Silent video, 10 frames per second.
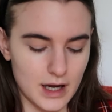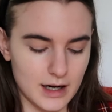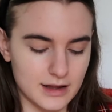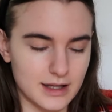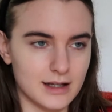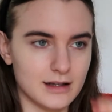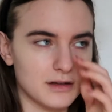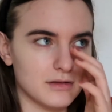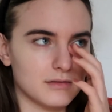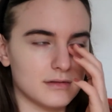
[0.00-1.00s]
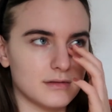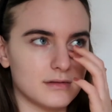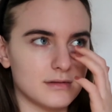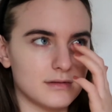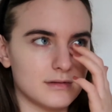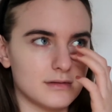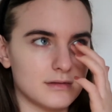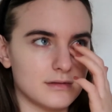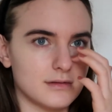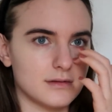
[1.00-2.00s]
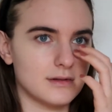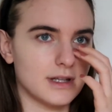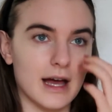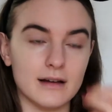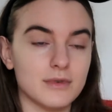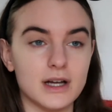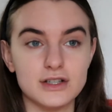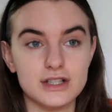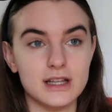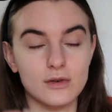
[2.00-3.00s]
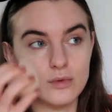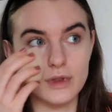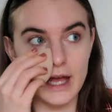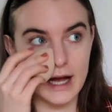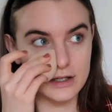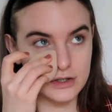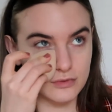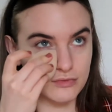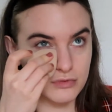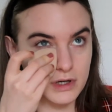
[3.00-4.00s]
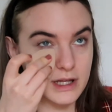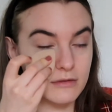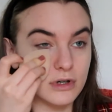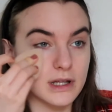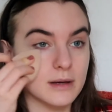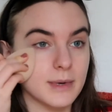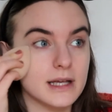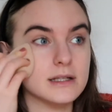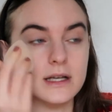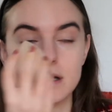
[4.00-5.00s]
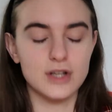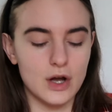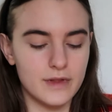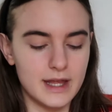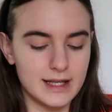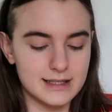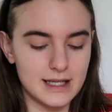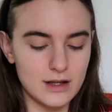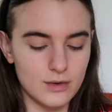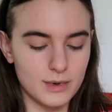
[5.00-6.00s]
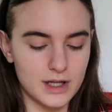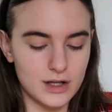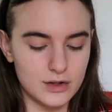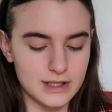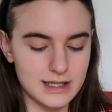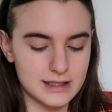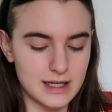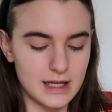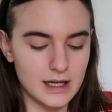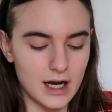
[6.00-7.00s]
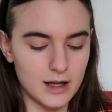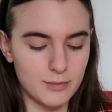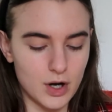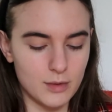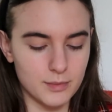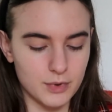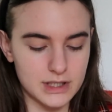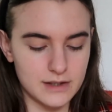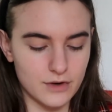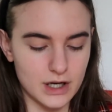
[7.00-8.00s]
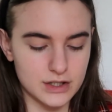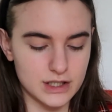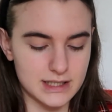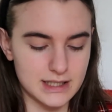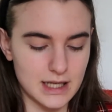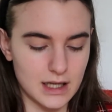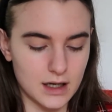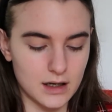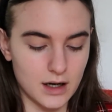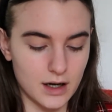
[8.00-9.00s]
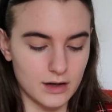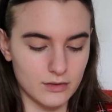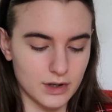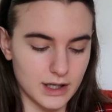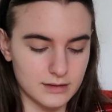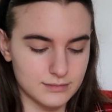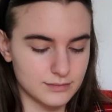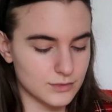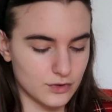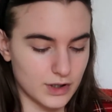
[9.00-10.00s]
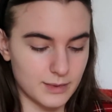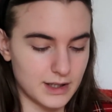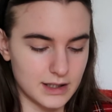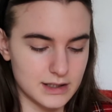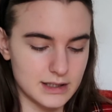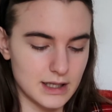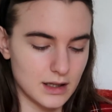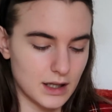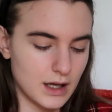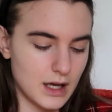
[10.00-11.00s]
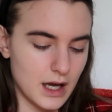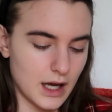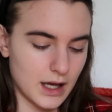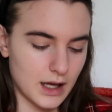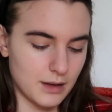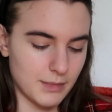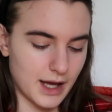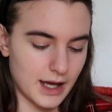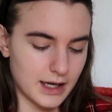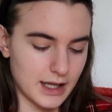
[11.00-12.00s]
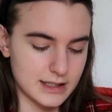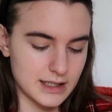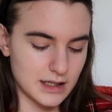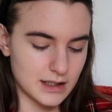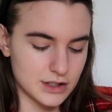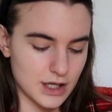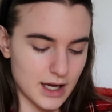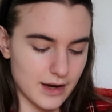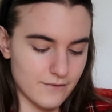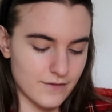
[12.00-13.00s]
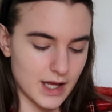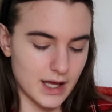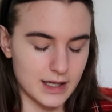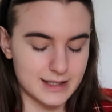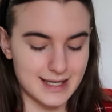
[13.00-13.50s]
And I think, yeah, I just think all the actors are really, really amazing. So the concealer I'm going to use is the ColourPop Pretty Fresh Concealer Hyaluronic Creamy Concealer. And it is in the shade Fair